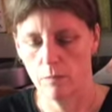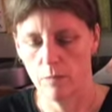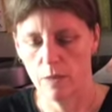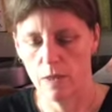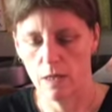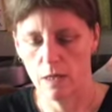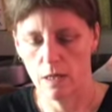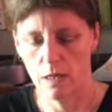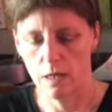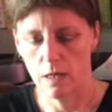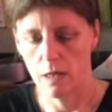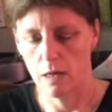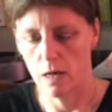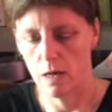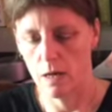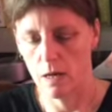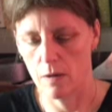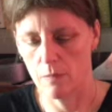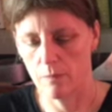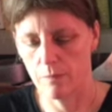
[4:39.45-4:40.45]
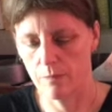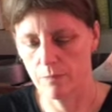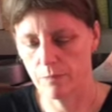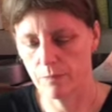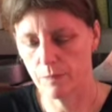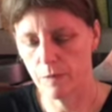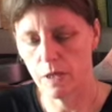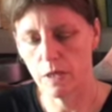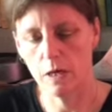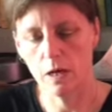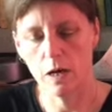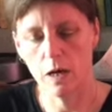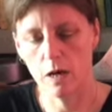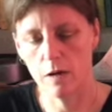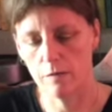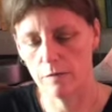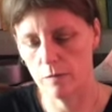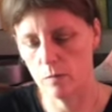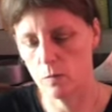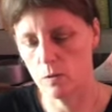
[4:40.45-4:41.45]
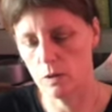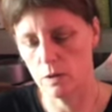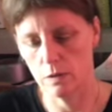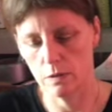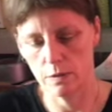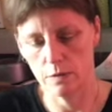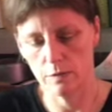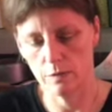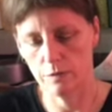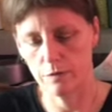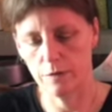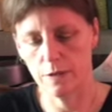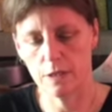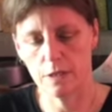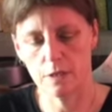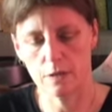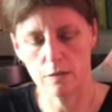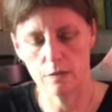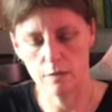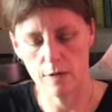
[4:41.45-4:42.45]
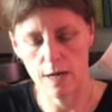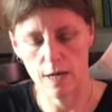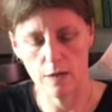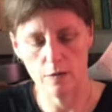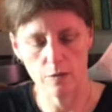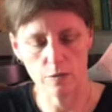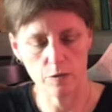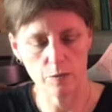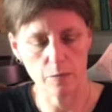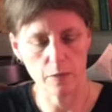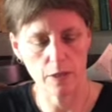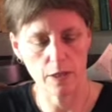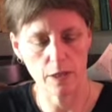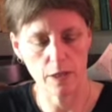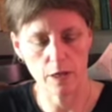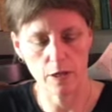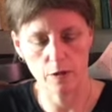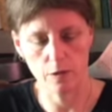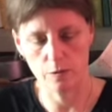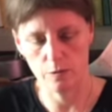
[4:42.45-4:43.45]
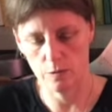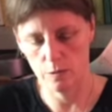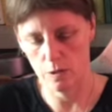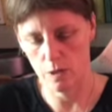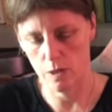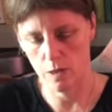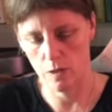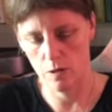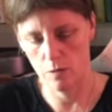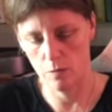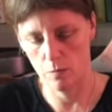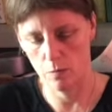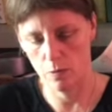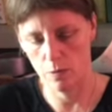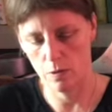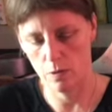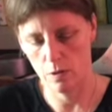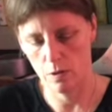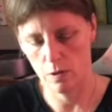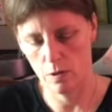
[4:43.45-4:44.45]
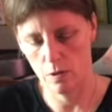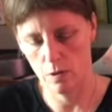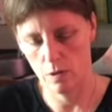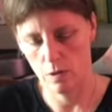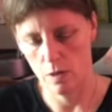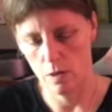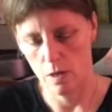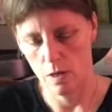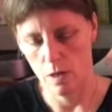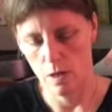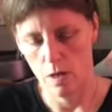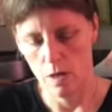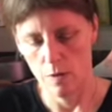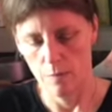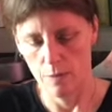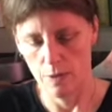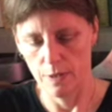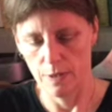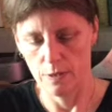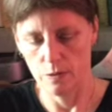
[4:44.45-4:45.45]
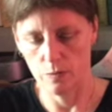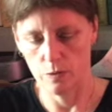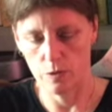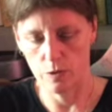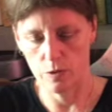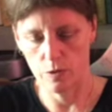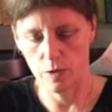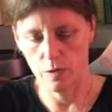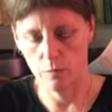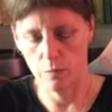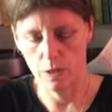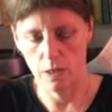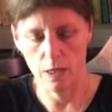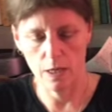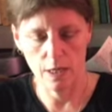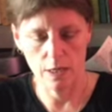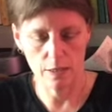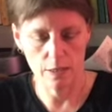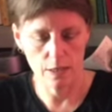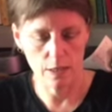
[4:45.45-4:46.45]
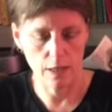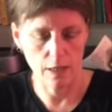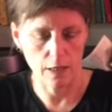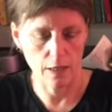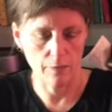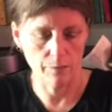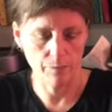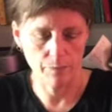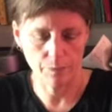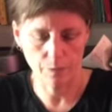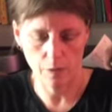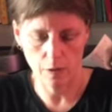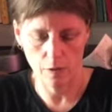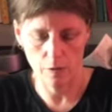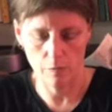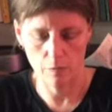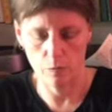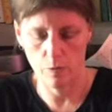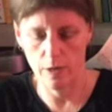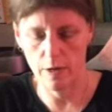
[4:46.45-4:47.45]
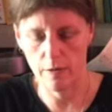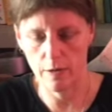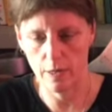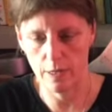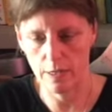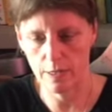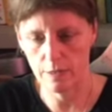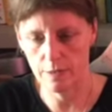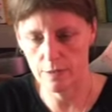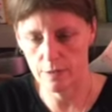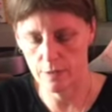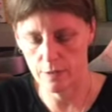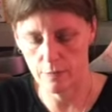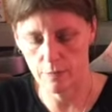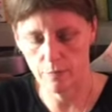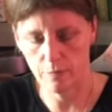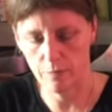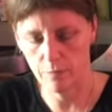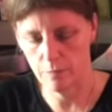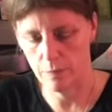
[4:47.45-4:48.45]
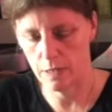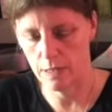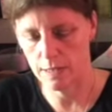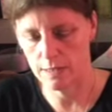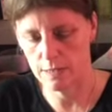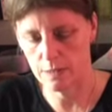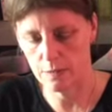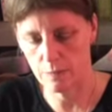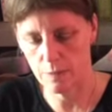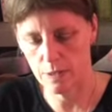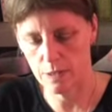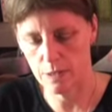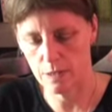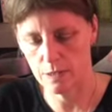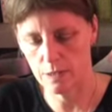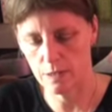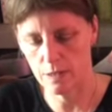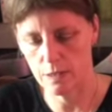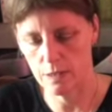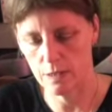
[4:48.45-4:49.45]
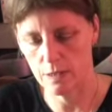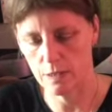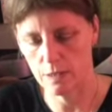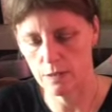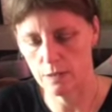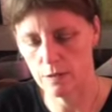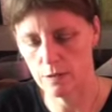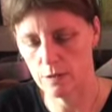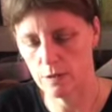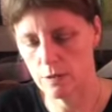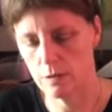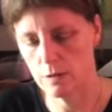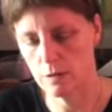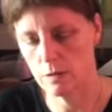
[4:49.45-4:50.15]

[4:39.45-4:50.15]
the curve will fit around my nose, I hope. But this will just give me an idea of where I need to place my designs